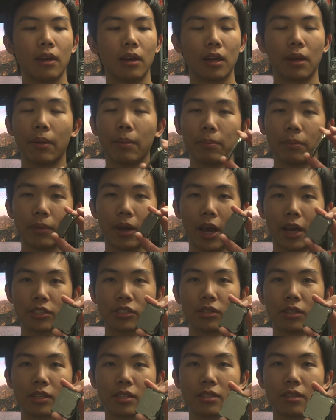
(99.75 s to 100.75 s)
and I'm
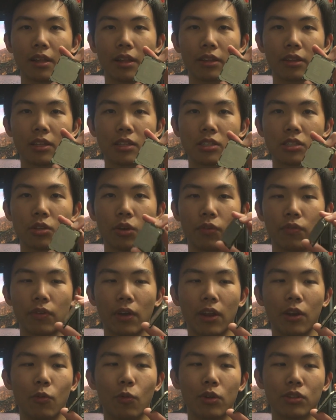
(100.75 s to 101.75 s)
actually selling this, so
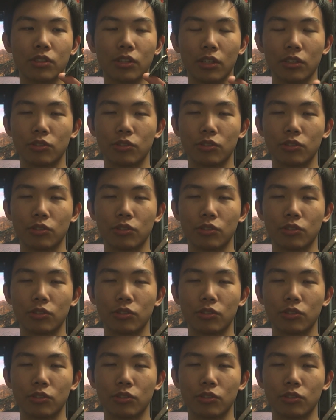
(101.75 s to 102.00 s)
if anyone's